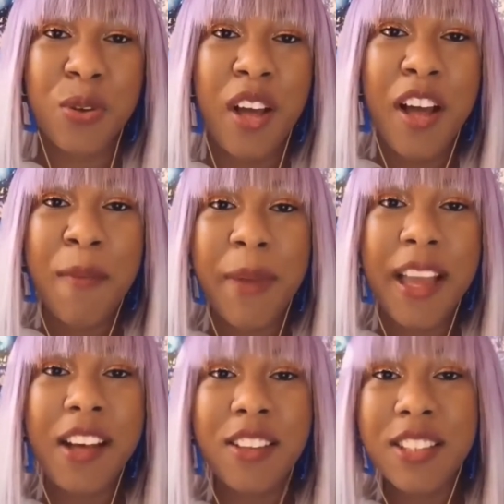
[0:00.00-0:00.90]
my
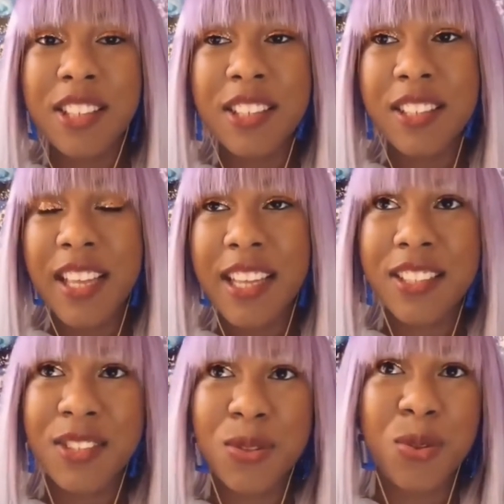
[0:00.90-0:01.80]
elders and
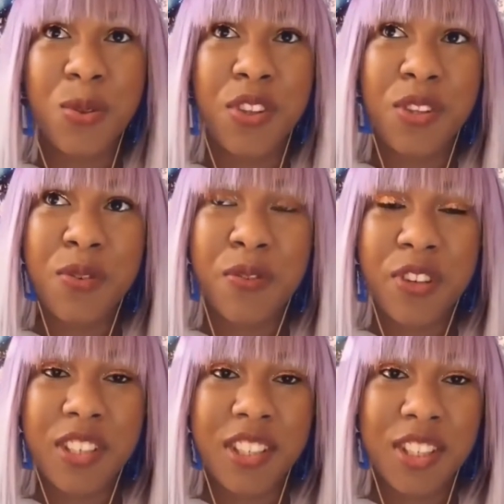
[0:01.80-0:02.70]
to the
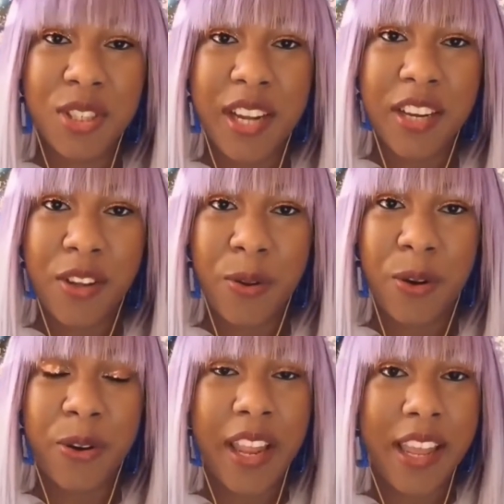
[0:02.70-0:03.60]
universe and trying to
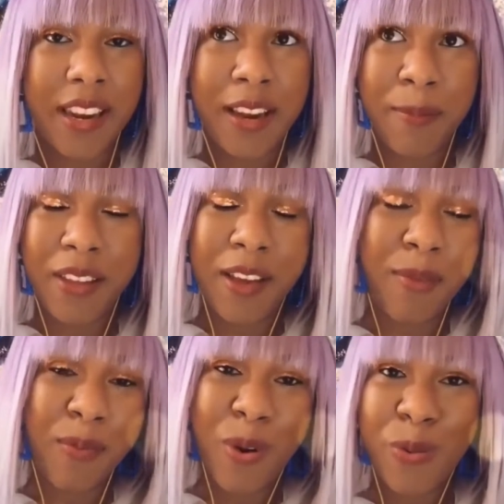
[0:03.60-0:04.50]
co-create, and I'm
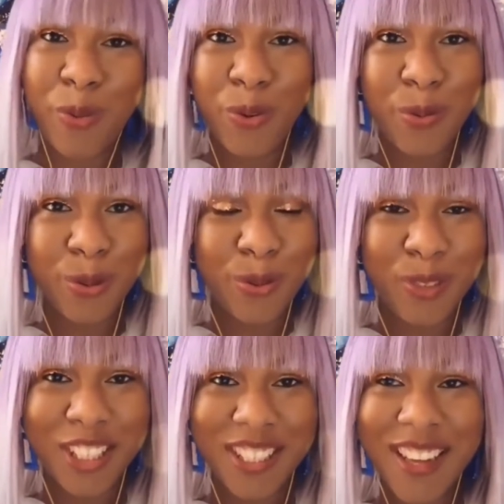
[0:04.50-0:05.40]
becoming more woo-woo,
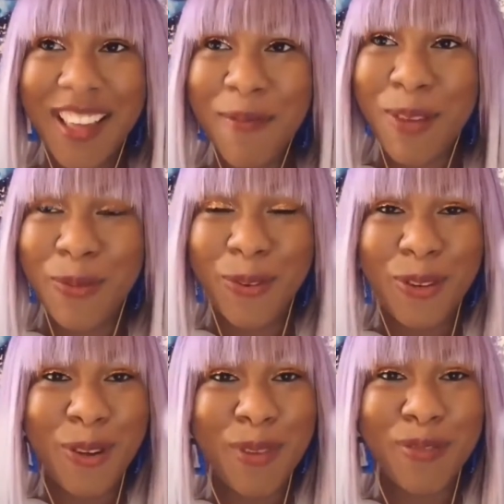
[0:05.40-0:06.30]
which people who
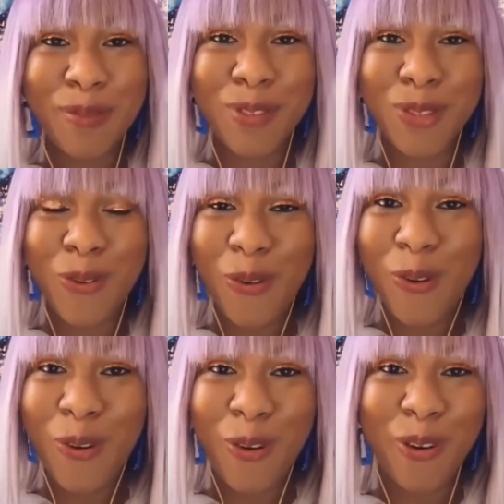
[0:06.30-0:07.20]
know me from school
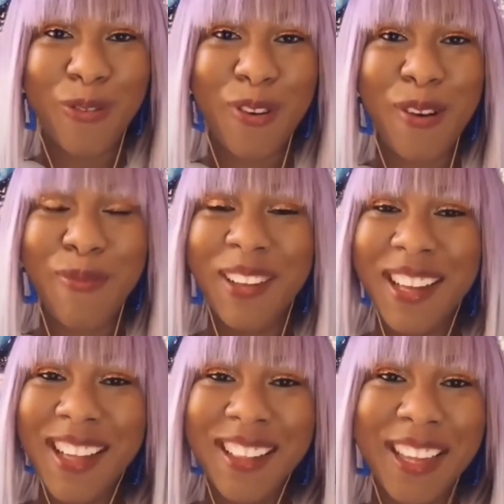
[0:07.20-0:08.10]
or from
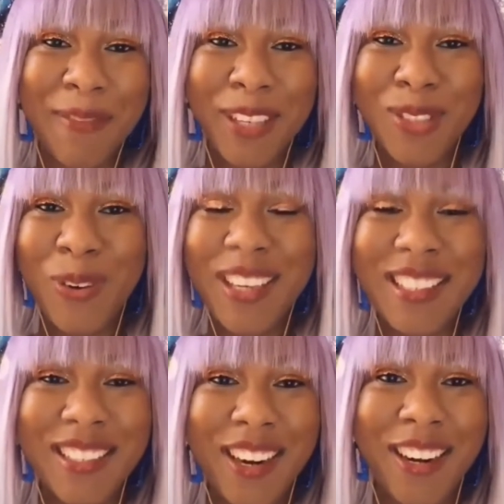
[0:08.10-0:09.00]
like my
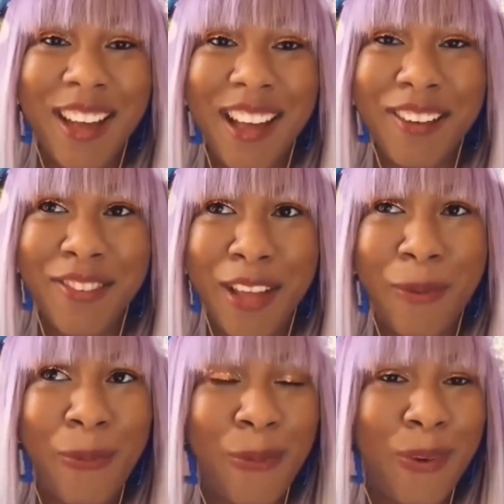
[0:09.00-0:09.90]
20s are kind of like,
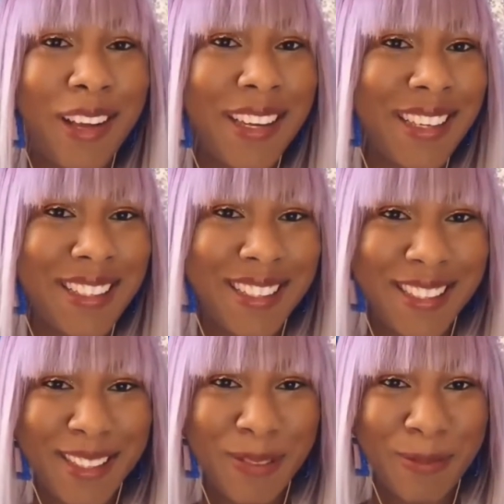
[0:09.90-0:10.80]
what is this
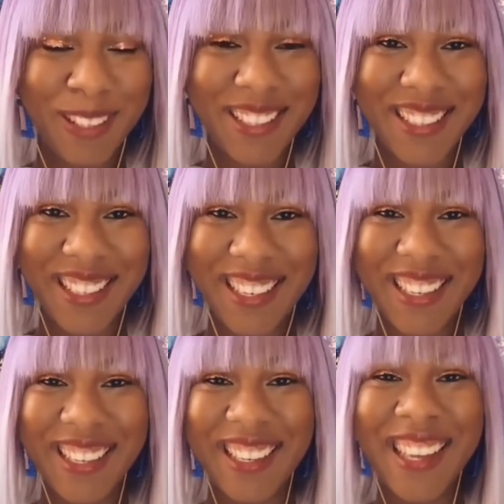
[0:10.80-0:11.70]
new person?
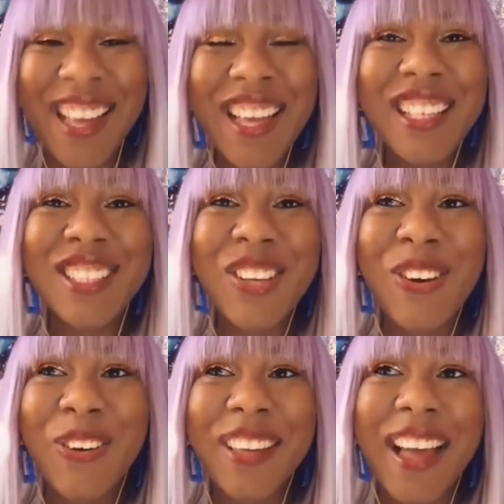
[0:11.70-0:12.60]
So
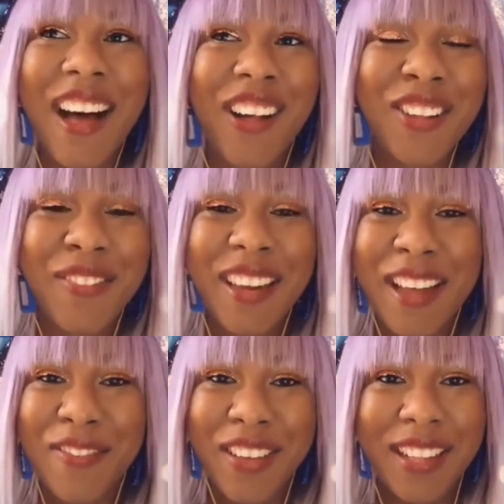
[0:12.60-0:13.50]
yeah, all of it I
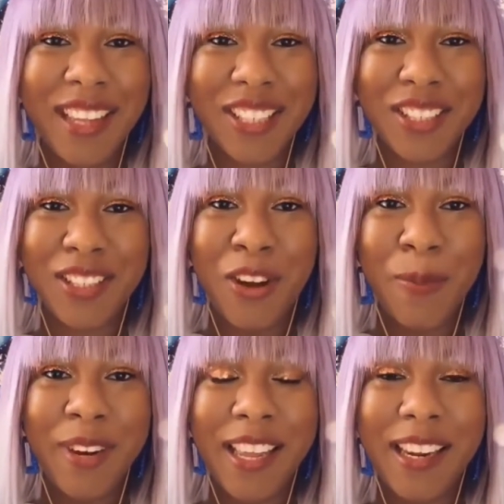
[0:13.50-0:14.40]
feel like is just
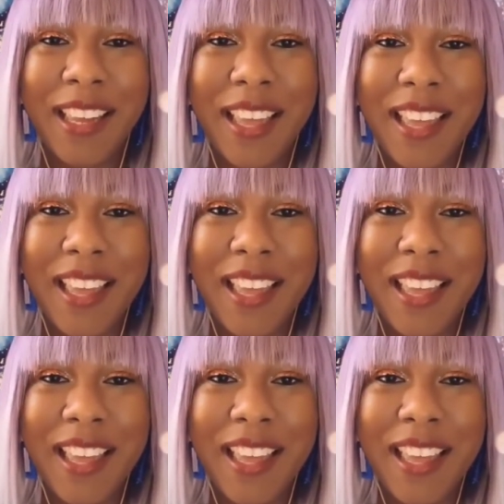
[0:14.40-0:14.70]
culminating in